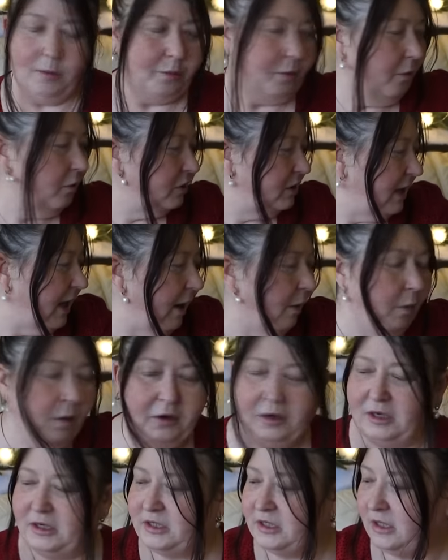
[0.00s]
But I
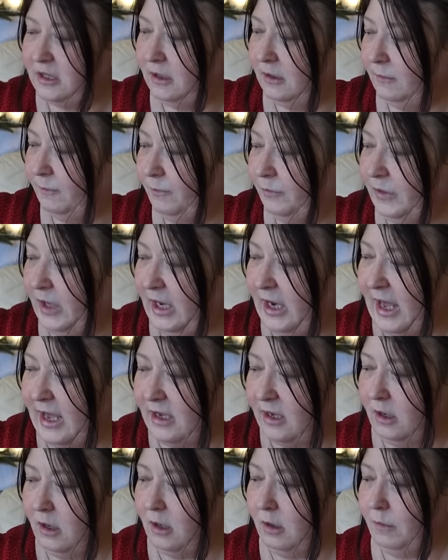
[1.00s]
wanted a
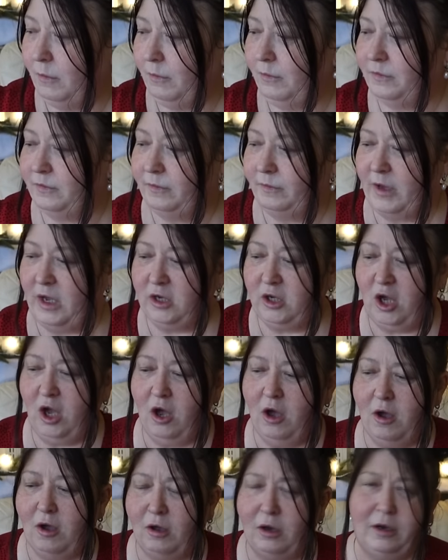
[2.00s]

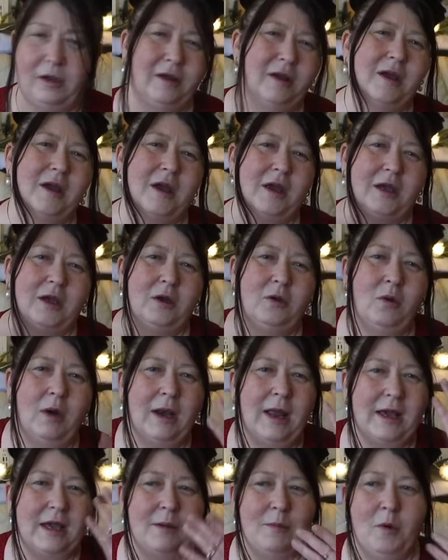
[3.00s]
curl, you know,
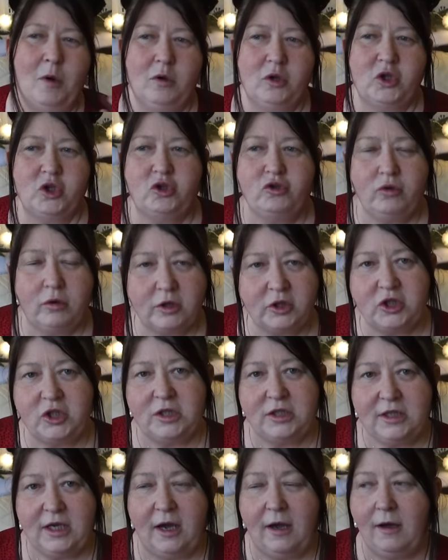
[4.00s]
like a more
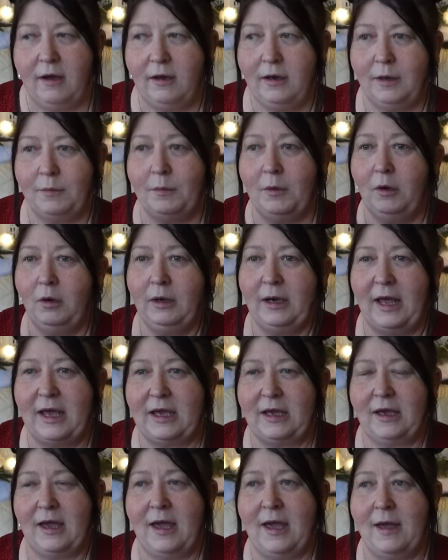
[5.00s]
structured curl, and more
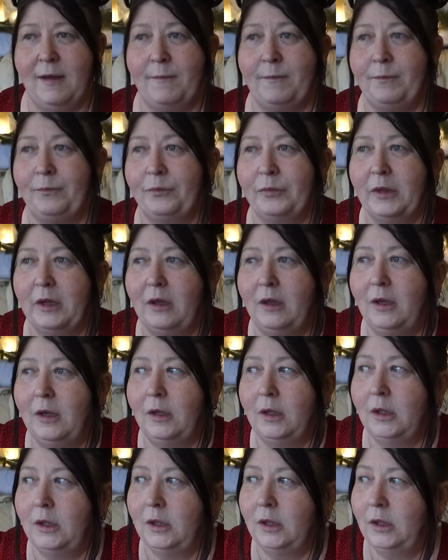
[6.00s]
like
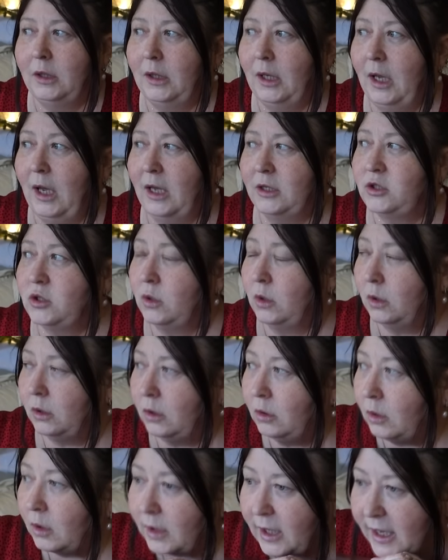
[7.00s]
I
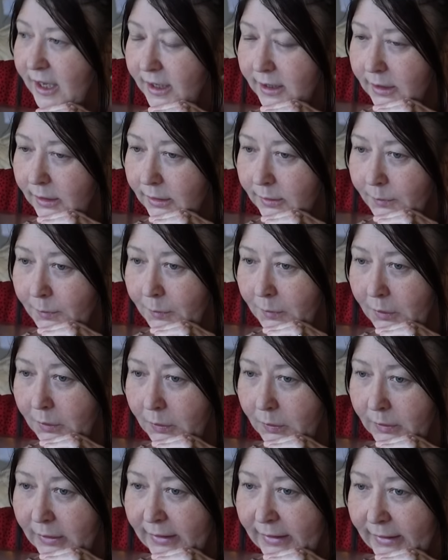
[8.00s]
don't know, like a
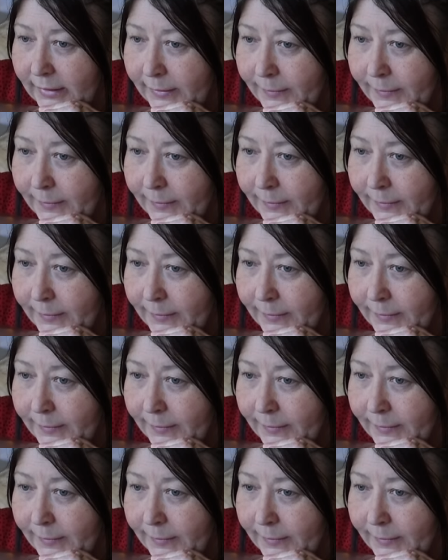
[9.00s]
more